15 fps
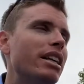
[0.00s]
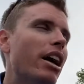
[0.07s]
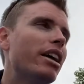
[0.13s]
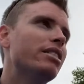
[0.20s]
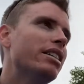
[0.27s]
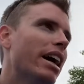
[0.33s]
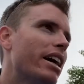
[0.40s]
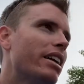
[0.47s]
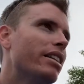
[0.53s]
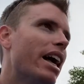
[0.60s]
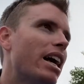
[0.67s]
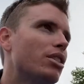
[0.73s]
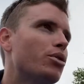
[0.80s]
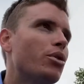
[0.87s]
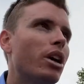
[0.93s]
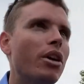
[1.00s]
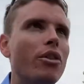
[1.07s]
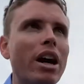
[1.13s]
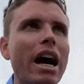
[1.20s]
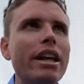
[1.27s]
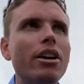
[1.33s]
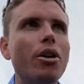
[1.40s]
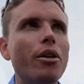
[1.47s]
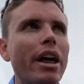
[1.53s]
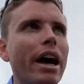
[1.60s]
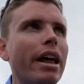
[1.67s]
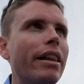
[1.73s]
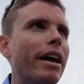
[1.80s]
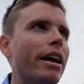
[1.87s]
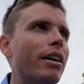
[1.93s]
Now, it's not going to last forever. I know
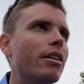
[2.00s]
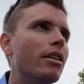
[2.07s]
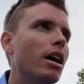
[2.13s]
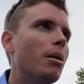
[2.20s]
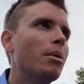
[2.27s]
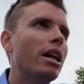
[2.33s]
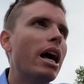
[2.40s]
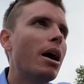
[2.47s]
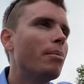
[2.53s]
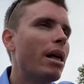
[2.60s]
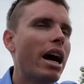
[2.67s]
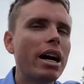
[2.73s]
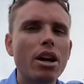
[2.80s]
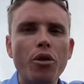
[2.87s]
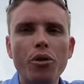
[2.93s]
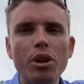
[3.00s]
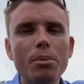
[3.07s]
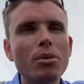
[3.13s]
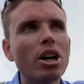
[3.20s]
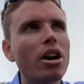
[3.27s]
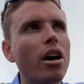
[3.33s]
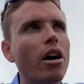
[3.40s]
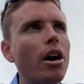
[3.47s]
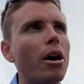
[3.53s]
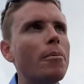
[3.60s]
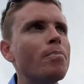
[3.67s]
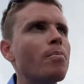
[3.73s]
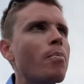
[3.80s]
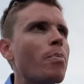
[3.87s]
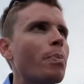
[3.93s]
that. Like, I mean, I'm not going to flip the car.
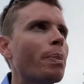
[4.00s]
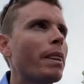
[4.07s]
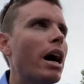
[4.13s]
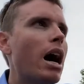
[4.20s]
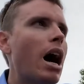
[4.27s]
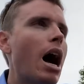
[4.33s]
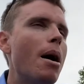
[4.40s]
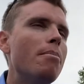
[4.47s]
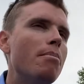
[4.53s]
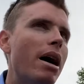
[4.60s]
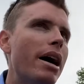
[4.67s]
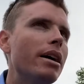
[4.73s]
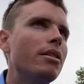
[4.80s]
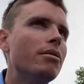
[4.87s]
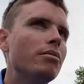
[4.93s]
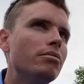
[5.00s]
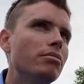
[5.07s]
Uh, I might,